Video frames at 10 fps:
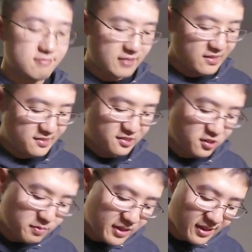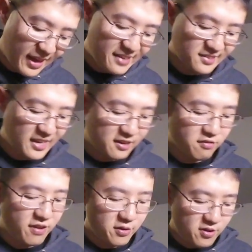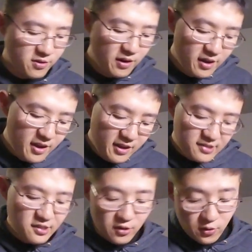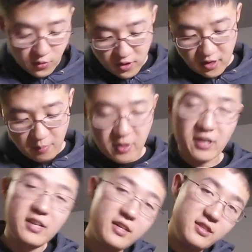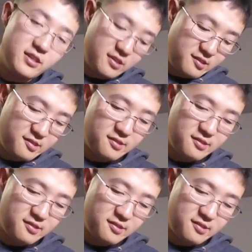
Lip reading: it's just gonna be a cascading failure. So I'm gonna cut this